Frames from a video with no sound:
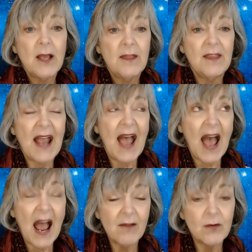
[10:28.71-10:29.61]
The
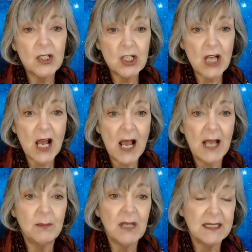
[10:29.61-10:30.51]
average
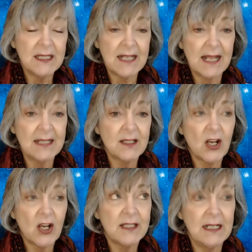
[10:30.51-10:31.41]
time in state's
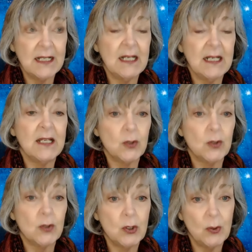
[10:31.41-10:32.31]
custody is
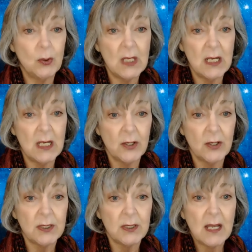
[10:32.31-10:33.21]
2
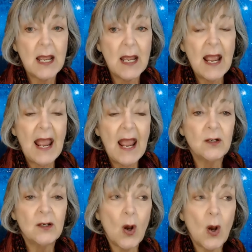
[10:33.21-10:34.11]
years, and
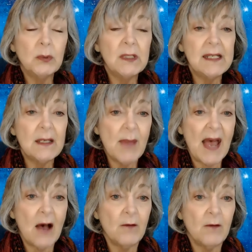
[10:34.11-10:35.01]
only
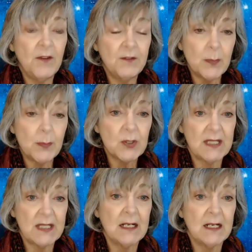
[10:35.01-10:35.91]
about
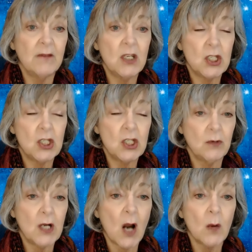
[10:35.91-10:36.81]
50% of the
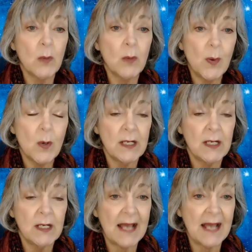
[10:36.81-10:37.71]
children are reported
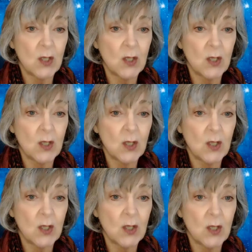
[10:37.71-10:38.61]
as going
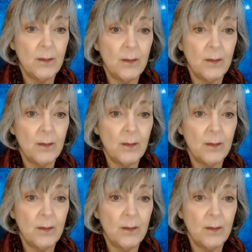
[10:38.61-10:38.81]
home.